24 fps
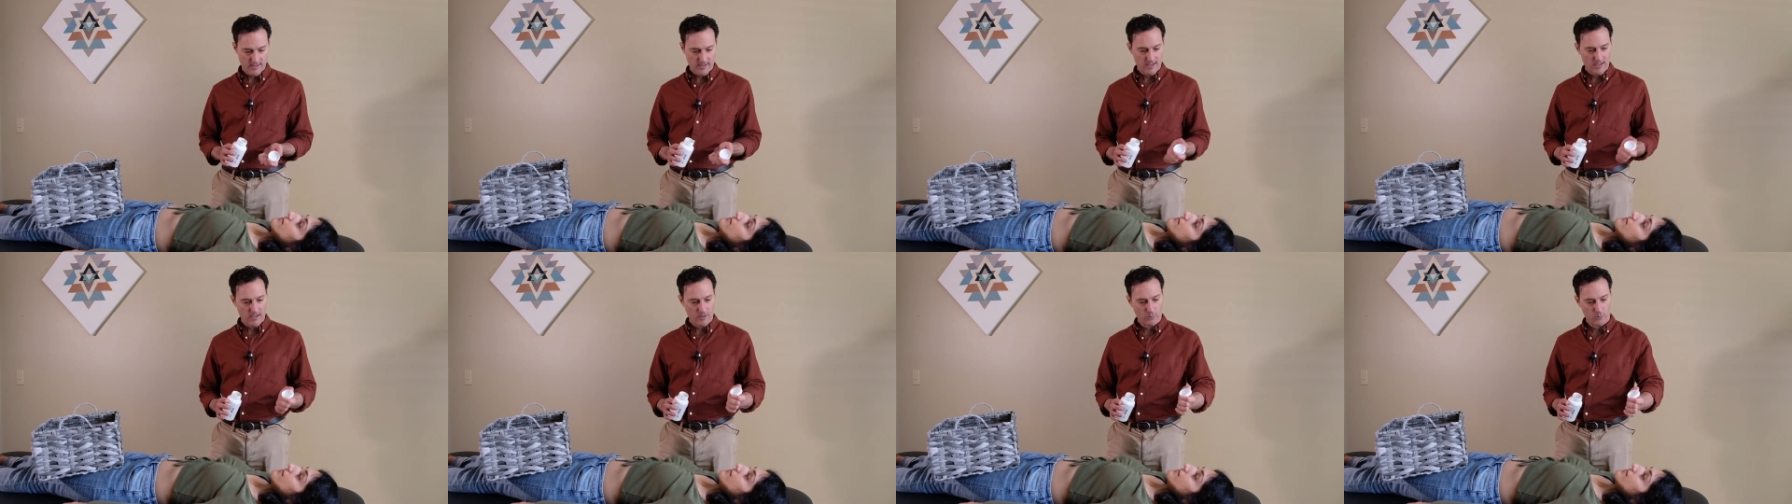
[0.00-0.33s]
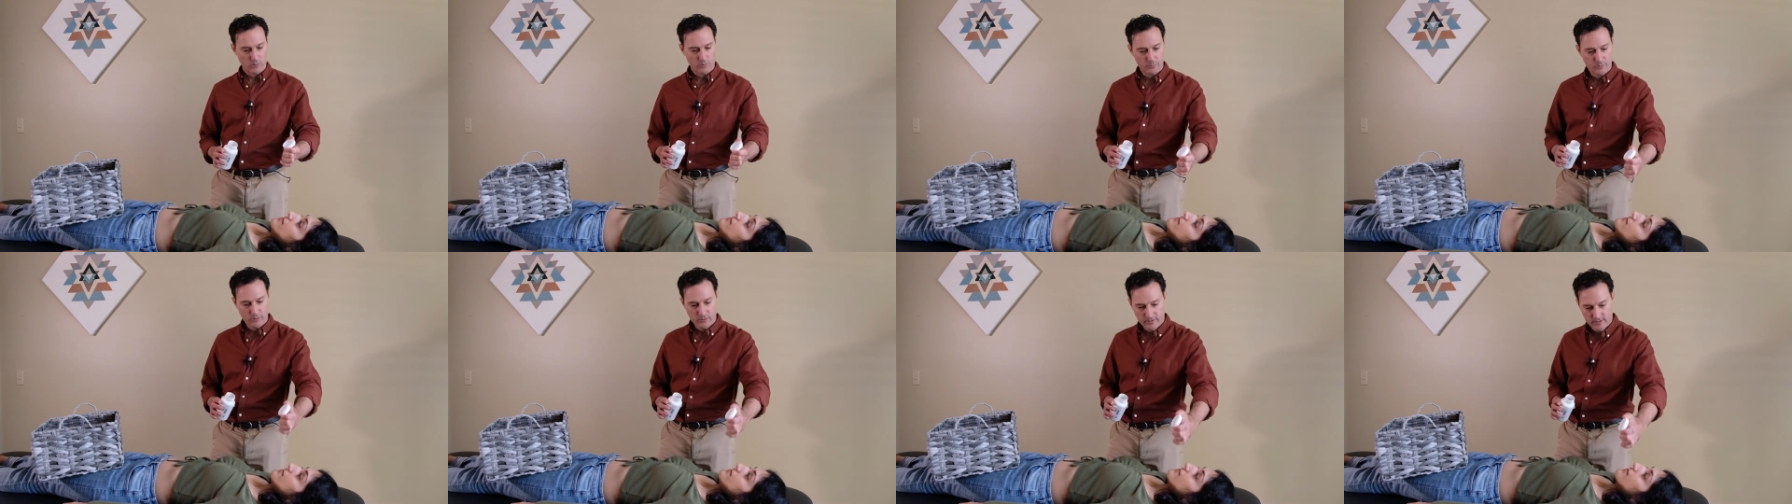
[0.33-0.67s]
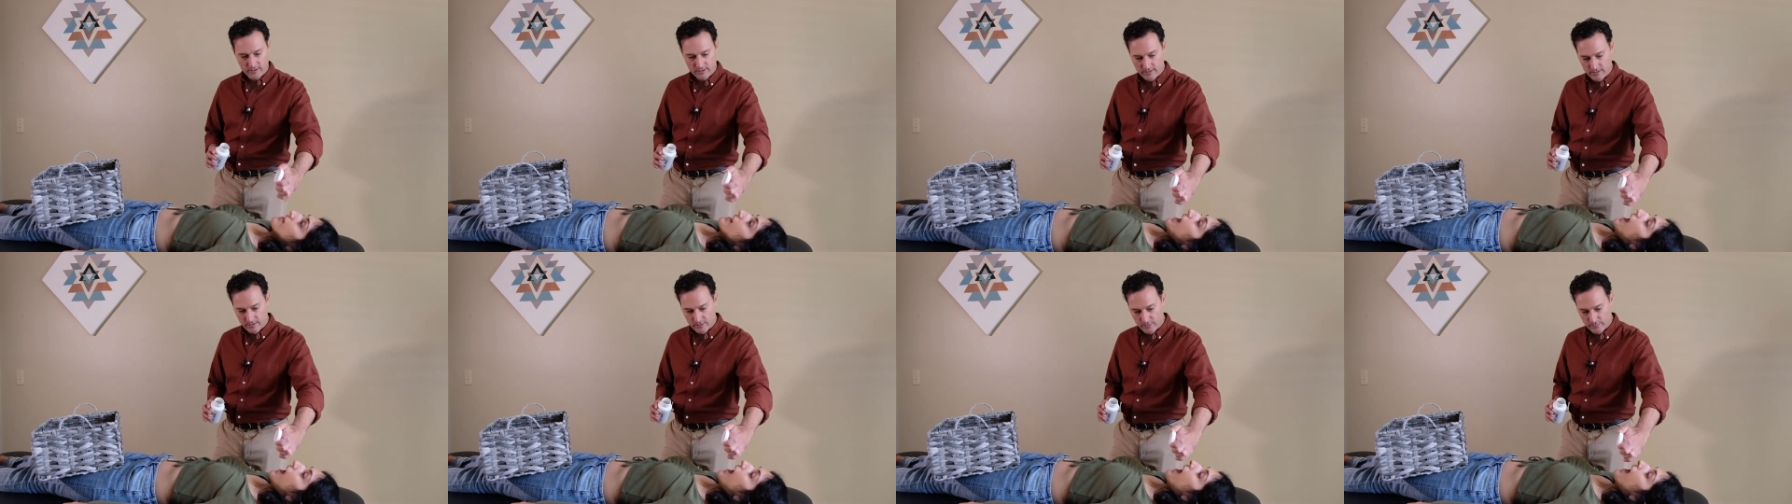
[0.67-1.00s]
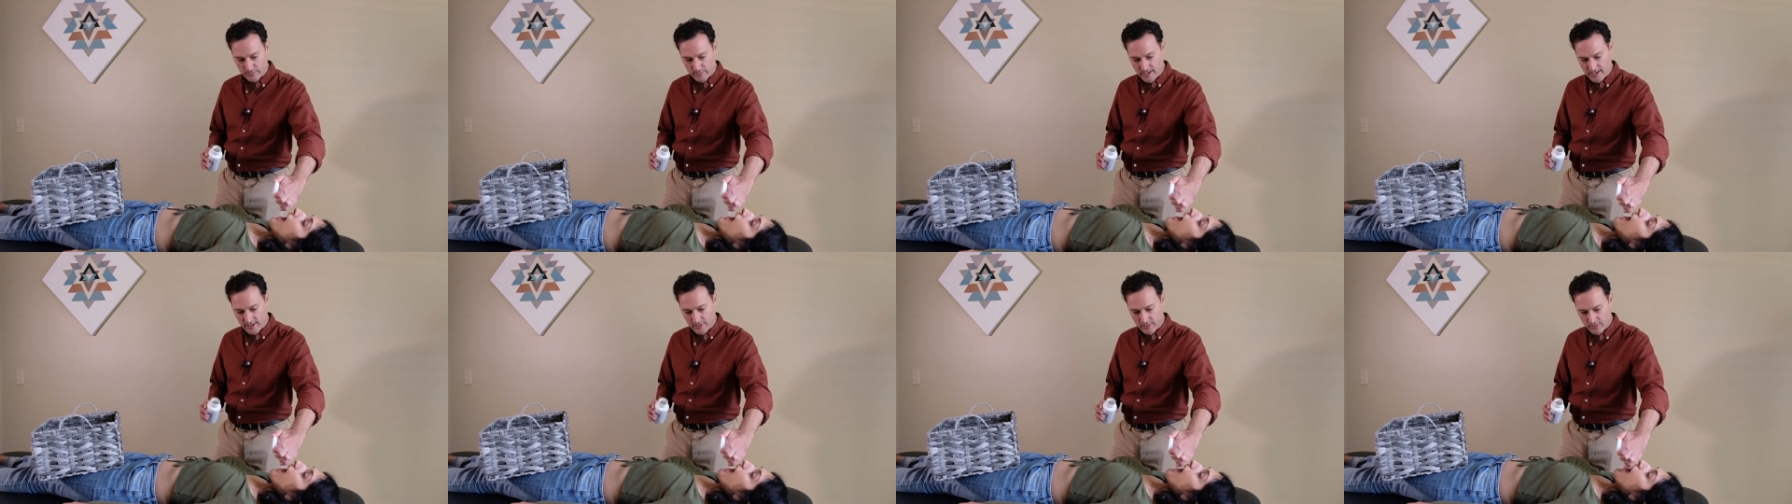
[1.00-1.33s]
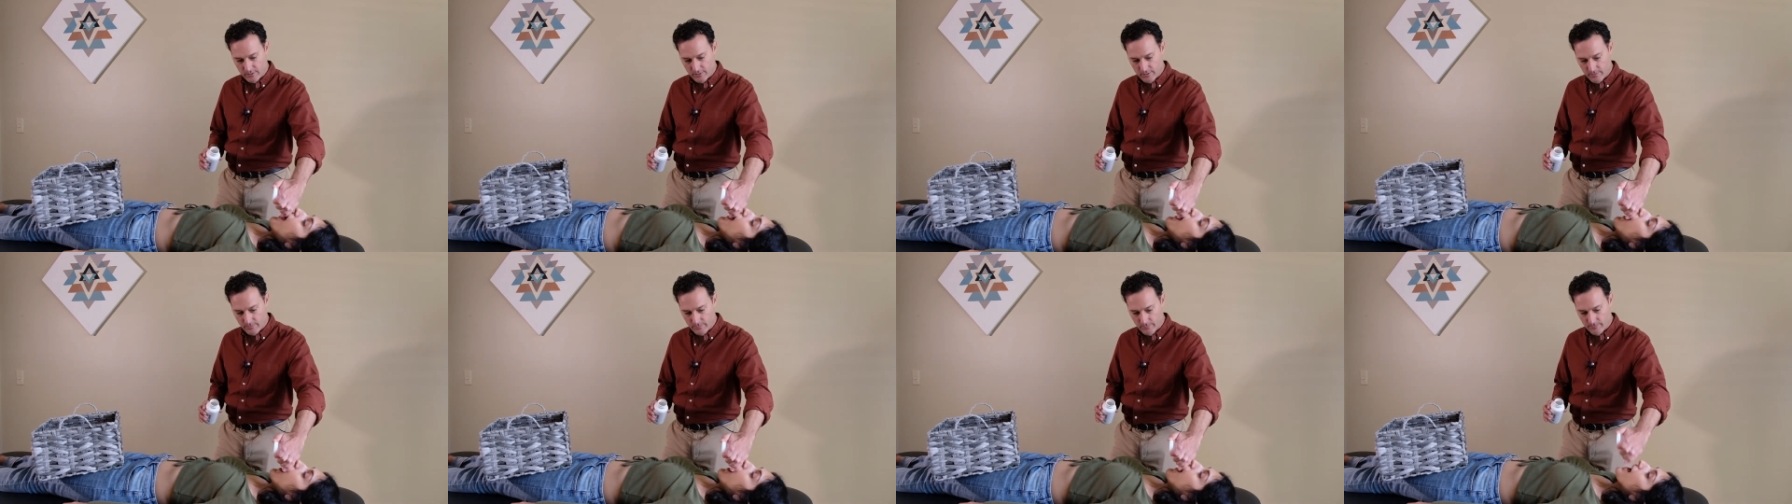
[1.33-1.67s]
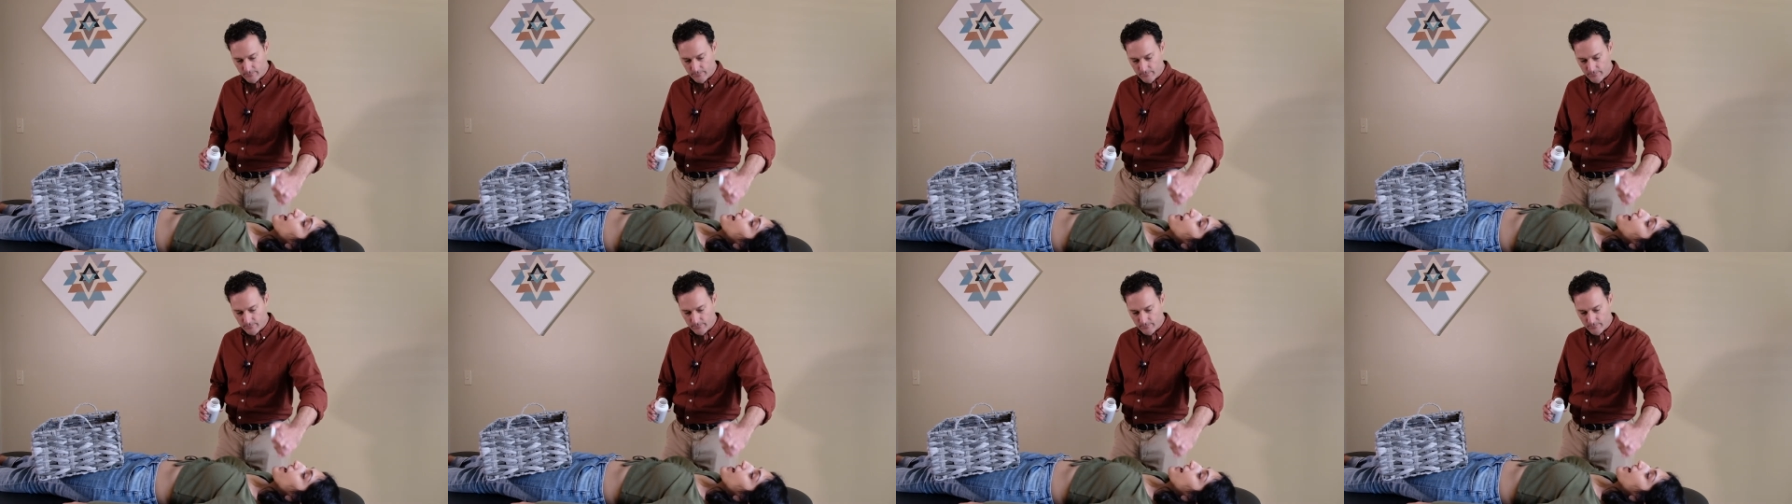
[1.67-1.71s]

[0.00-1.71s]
and we'll put it in her mouth.